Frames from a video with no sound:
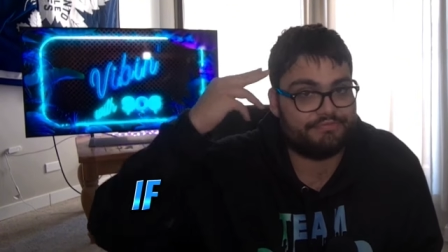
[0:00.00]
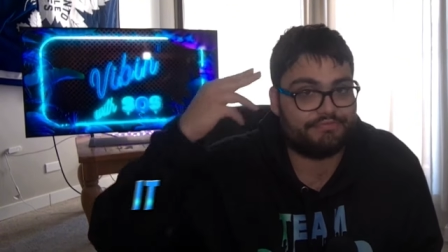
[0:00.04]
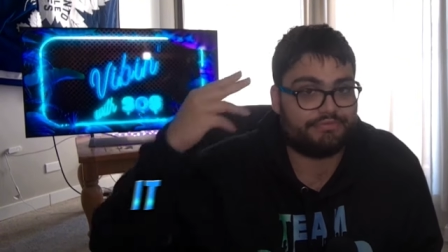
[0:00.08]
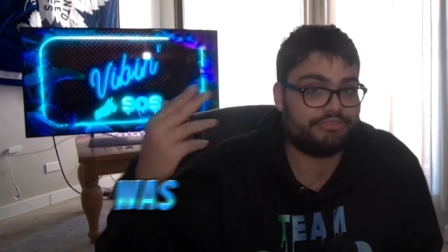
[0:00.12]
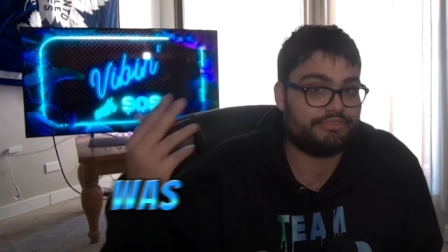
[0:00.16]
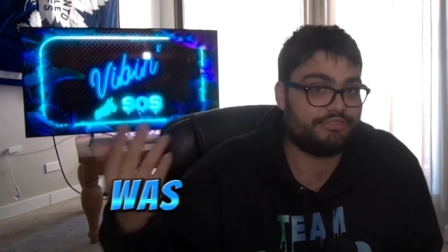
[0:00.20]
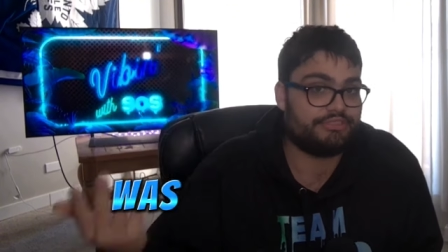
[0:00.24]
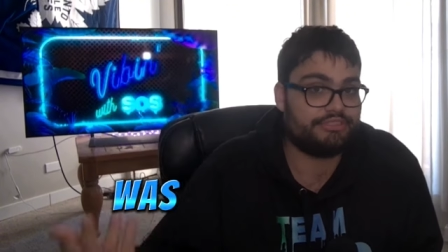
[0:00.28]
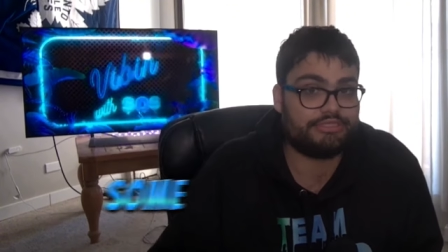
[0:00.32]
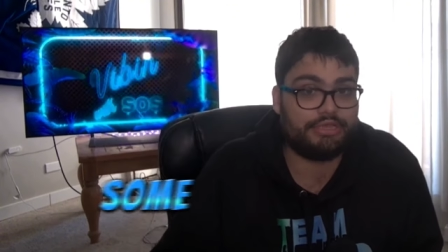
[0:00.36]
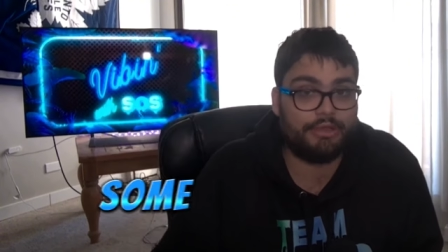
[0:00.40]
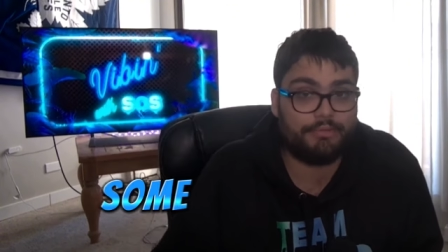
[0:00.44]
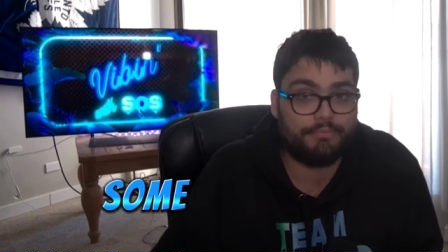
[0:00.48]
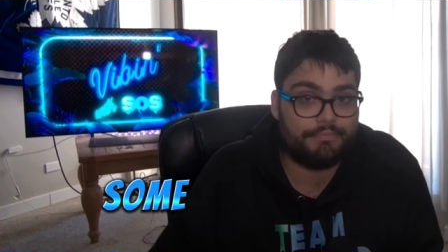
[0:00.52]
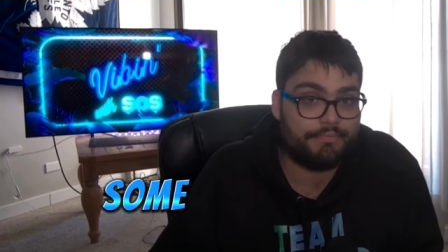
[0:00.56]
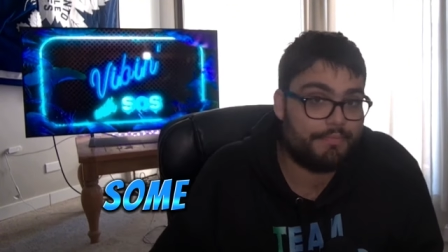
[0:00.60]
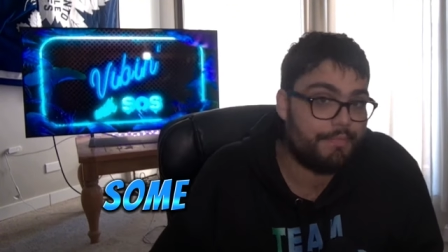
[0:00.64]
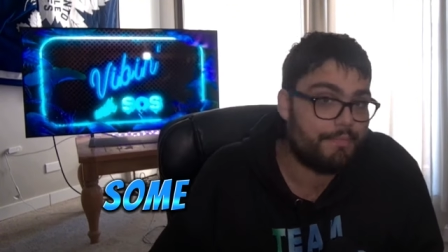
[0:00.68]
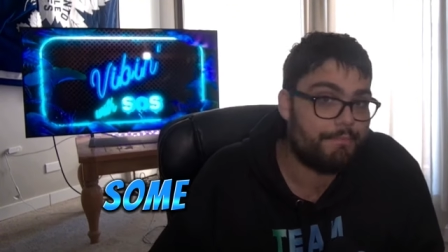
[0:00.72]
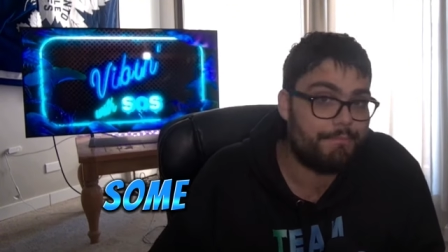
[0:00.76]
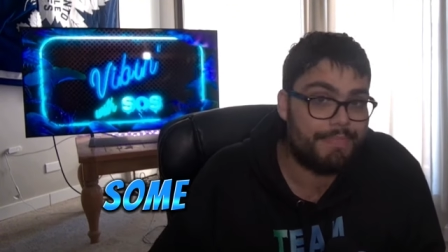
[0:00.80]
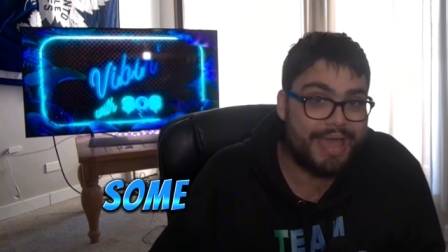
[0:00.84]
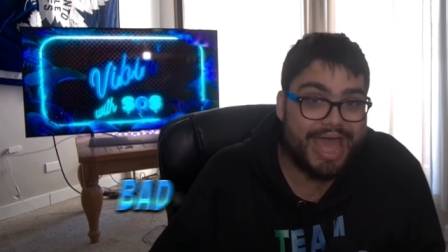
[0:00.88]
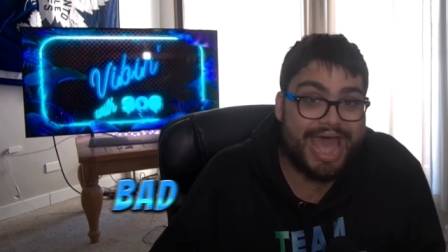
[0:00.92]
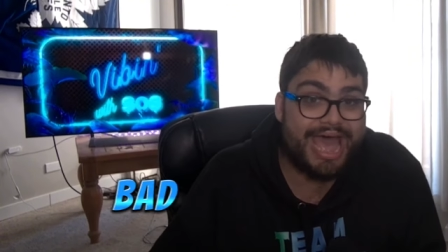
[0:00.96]
was
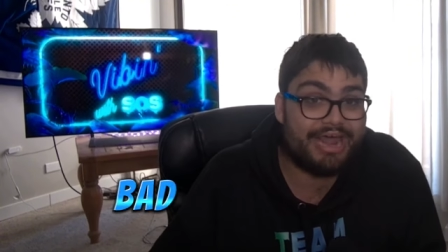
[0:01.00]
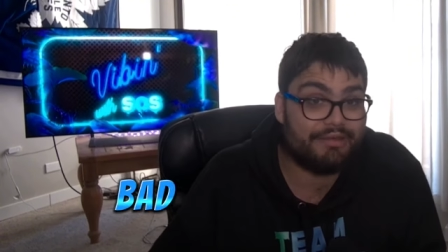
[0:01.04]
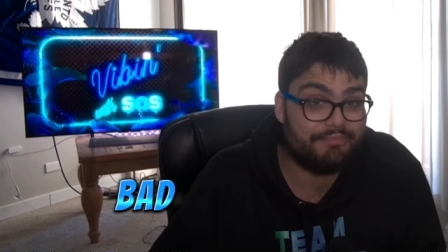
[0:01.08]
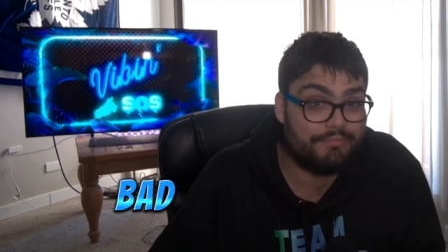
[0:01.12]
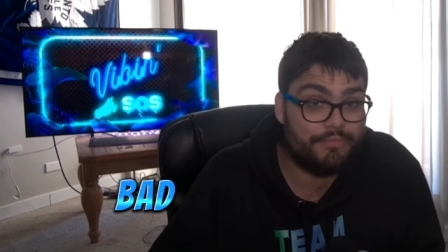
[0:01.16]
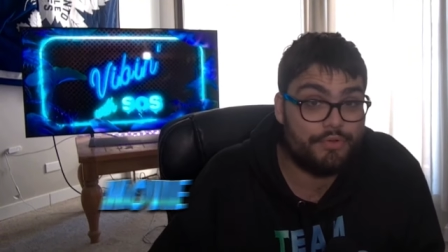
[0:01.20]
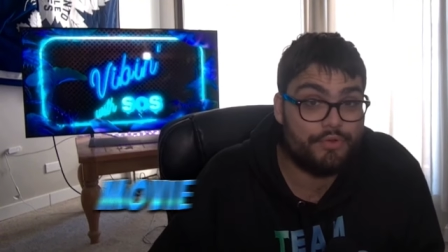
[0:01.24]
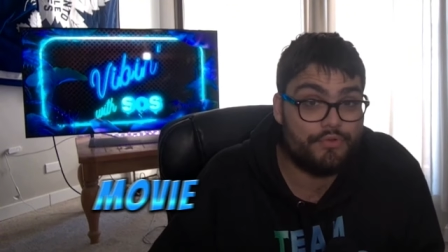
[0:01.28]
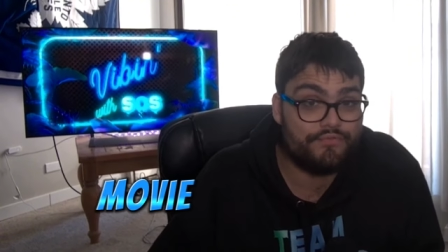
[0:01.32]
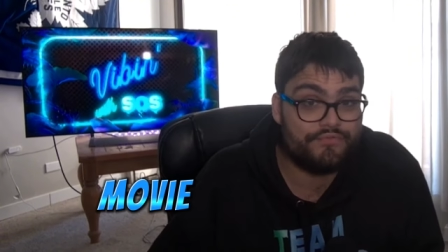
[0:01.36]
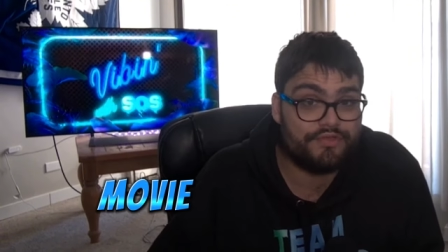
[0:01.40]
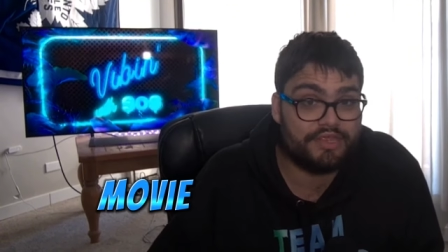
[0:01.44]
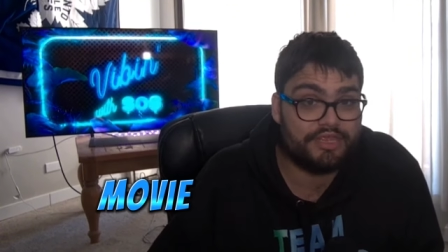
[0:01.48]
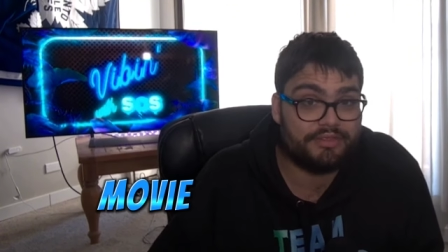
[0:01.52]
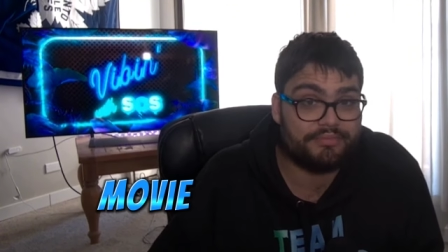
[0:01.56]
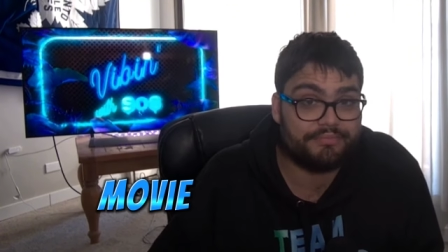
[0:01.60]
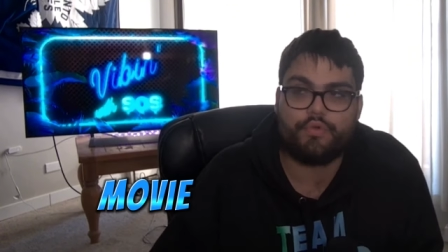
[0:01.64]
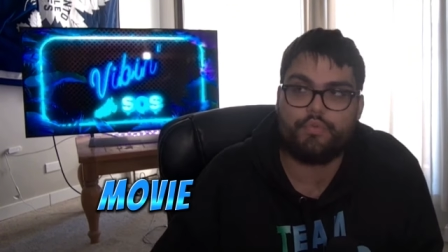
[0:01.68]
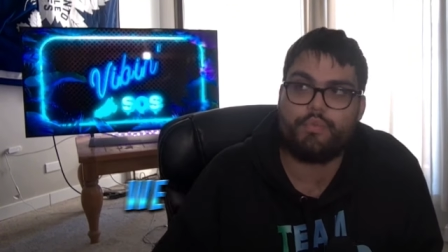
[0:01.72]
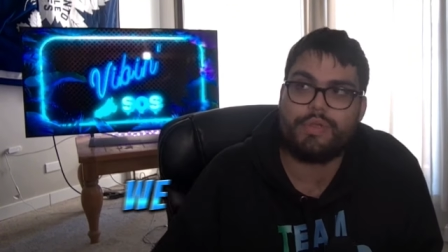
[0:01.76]
some bad movie.